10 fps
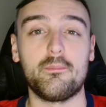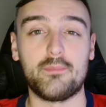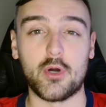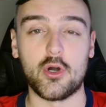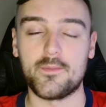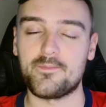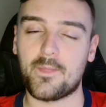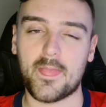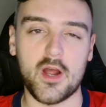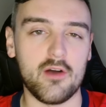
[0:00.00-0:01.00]
but
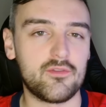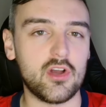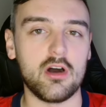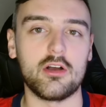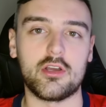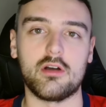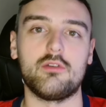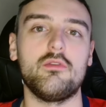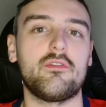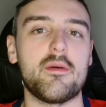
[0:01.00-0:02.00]
I've got to
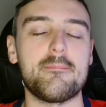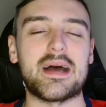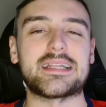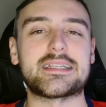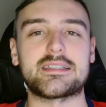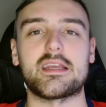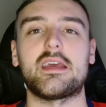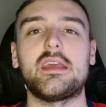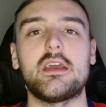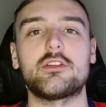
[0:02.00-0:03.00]
go for Man
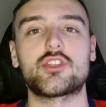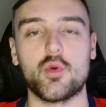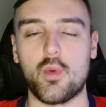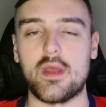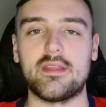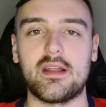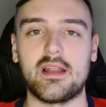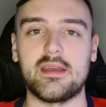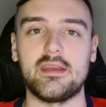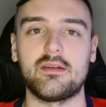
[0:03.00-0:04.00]
City to win the
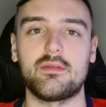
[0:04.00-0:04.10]
league.